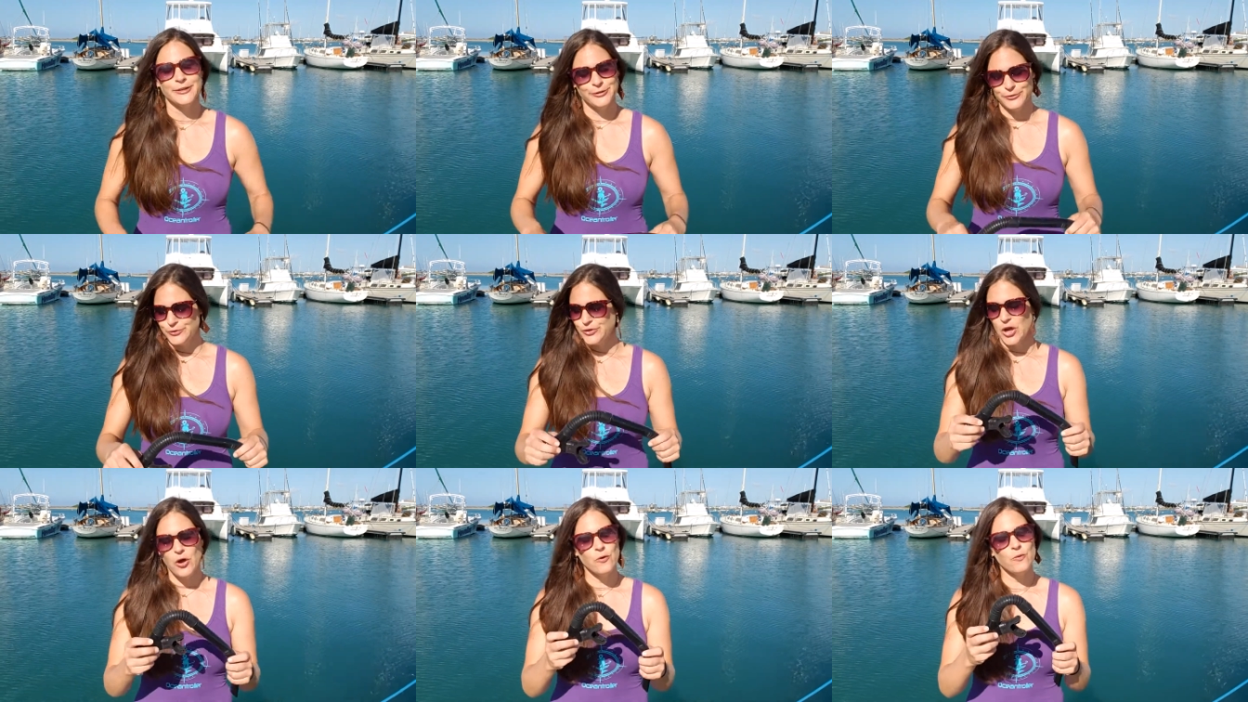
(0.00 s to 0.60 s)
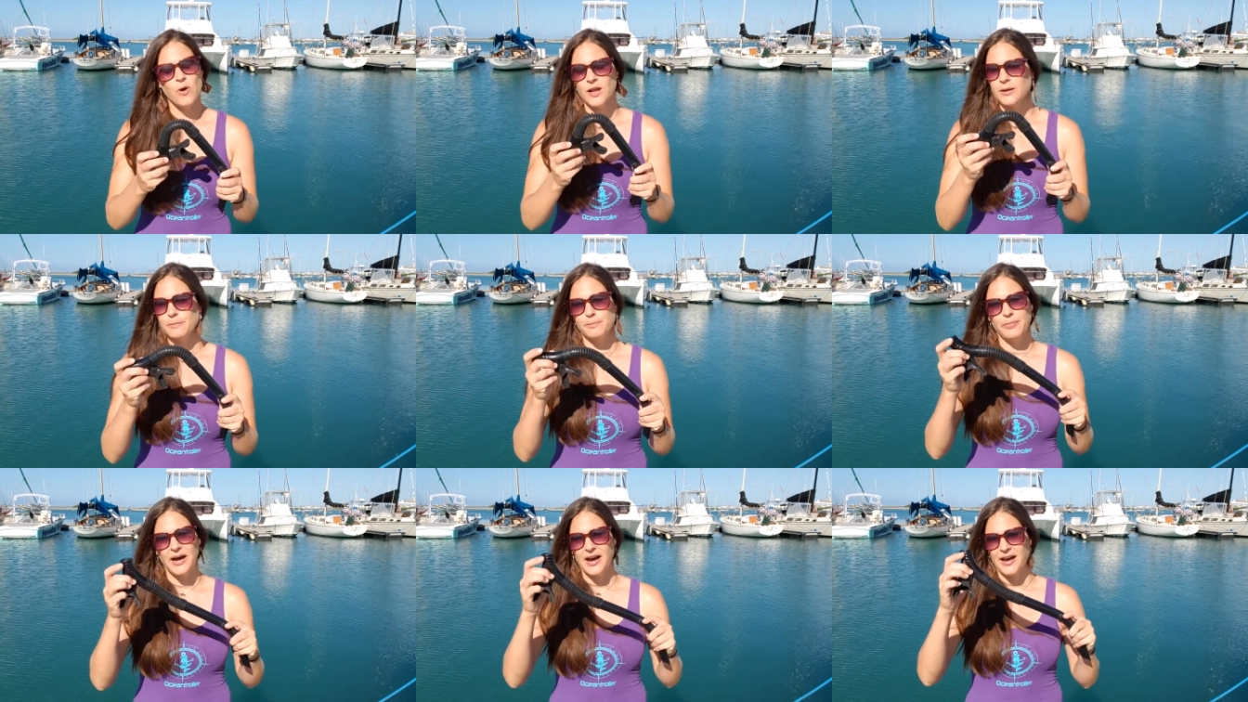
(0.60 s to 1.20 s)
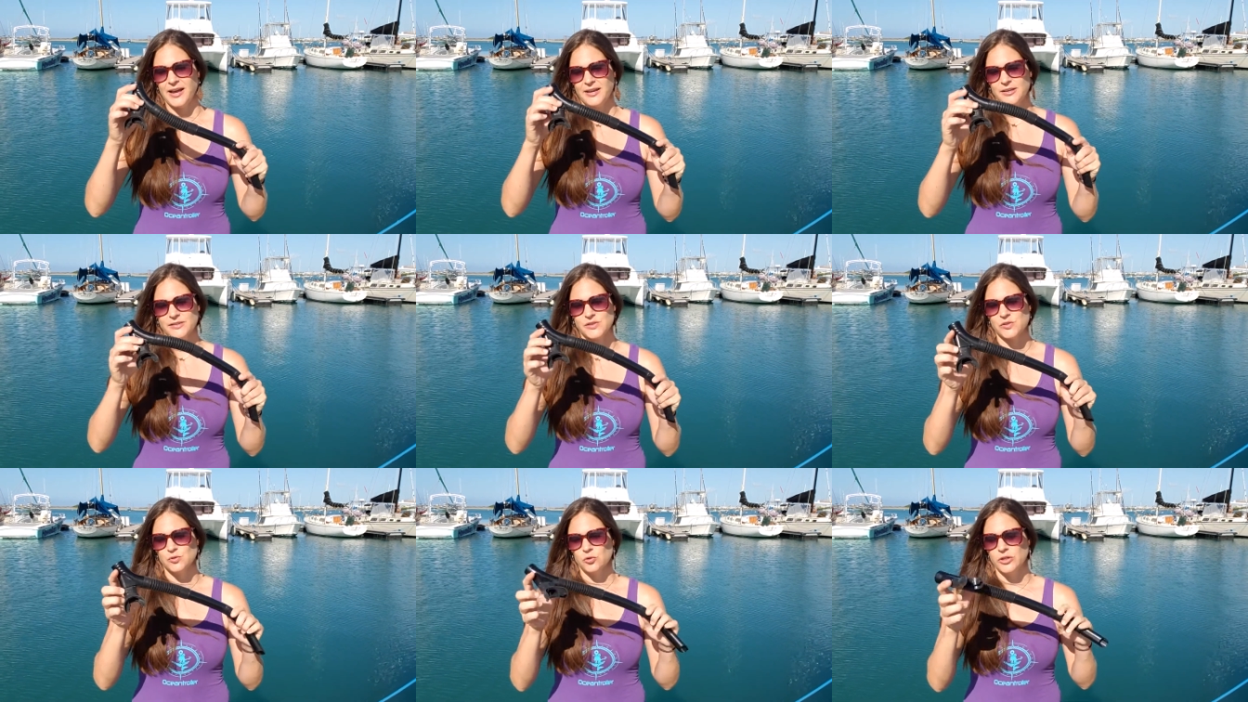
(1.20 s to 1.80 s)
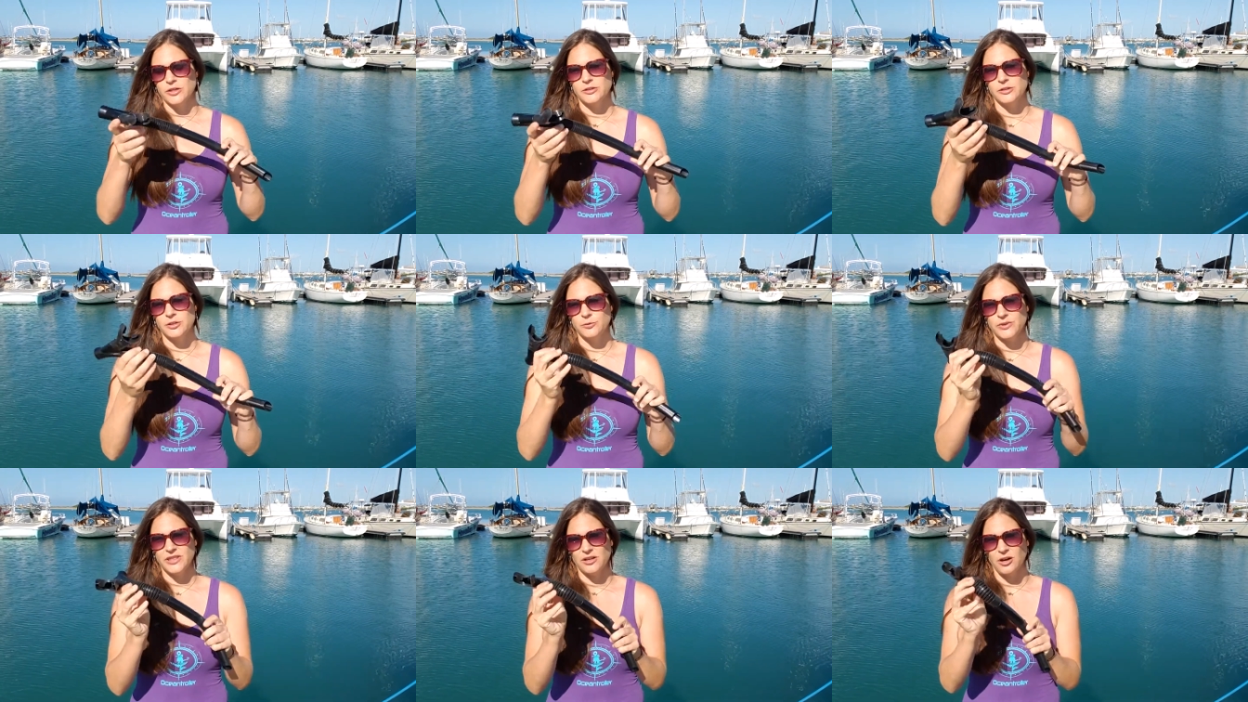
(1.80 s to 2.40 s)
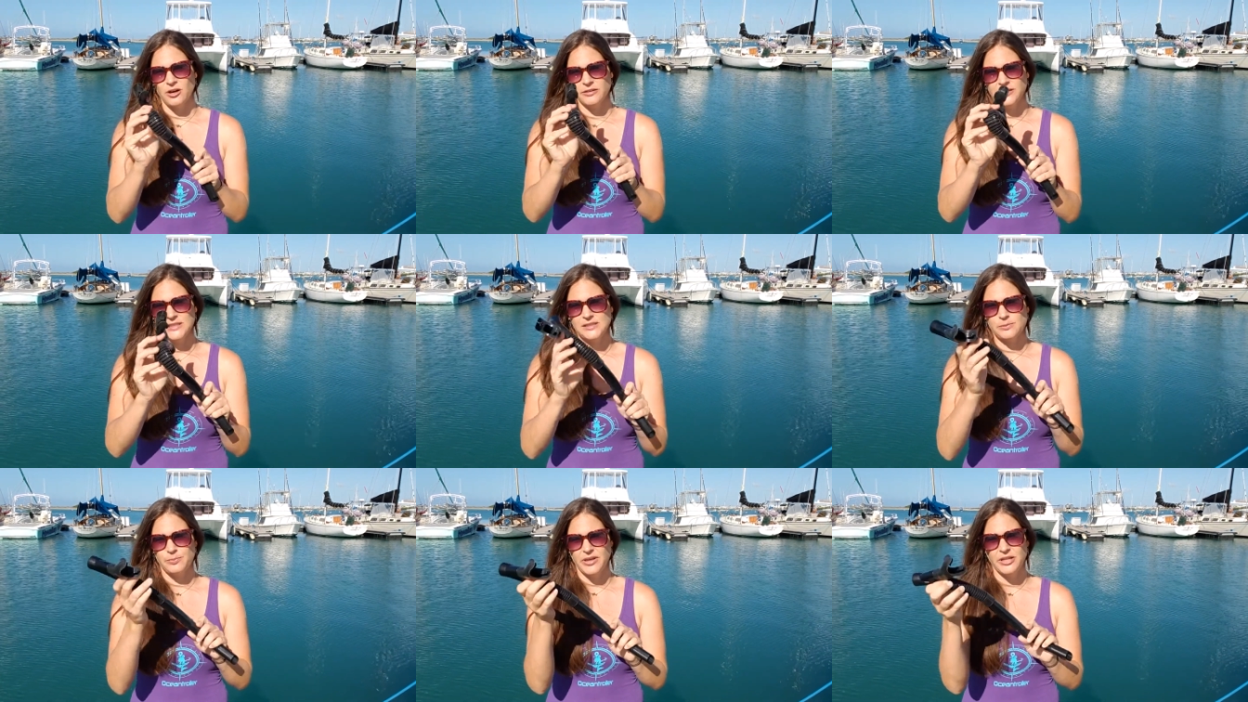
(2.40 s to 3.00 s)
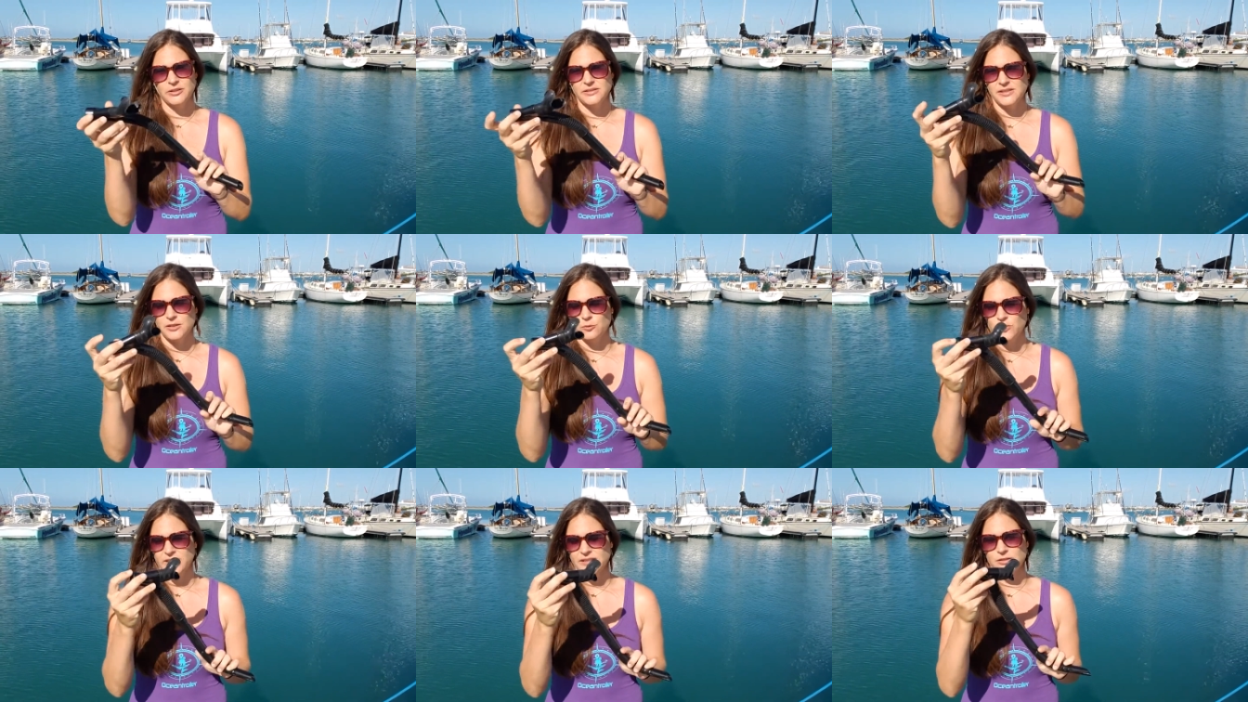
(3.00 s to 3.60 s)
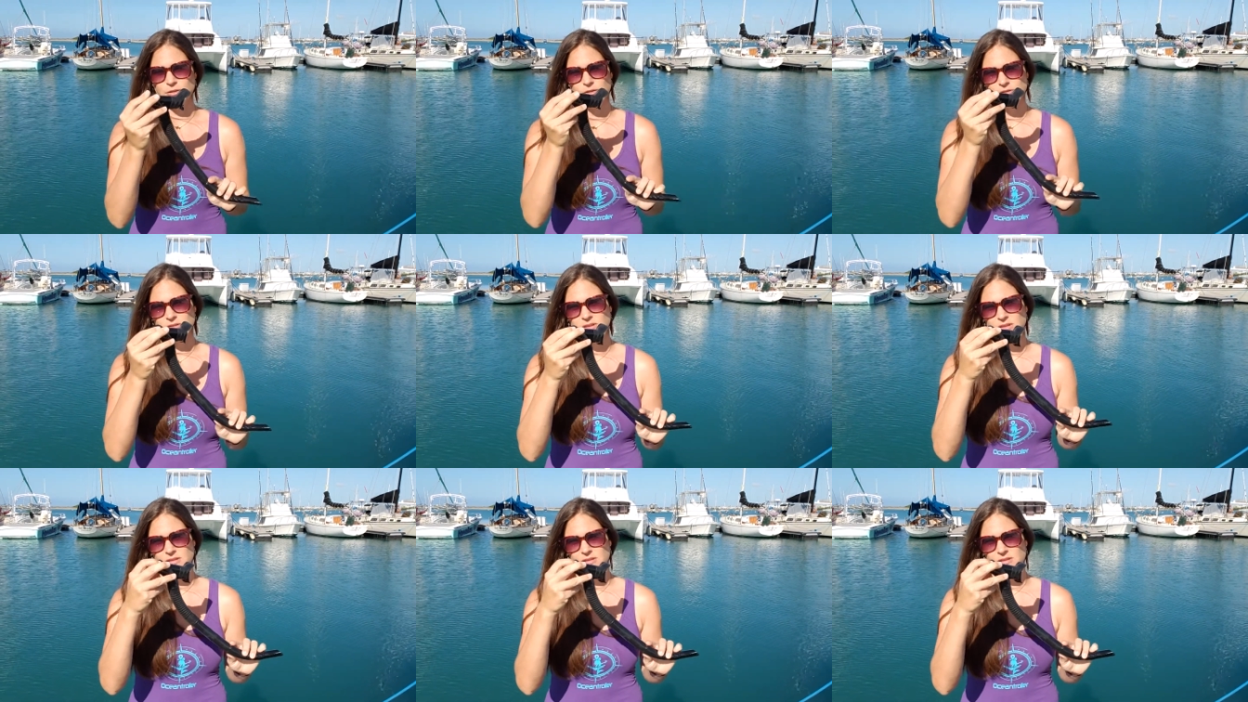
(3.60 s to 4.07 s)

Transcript: You don't want to buy a snorkel with all these bells and whistles.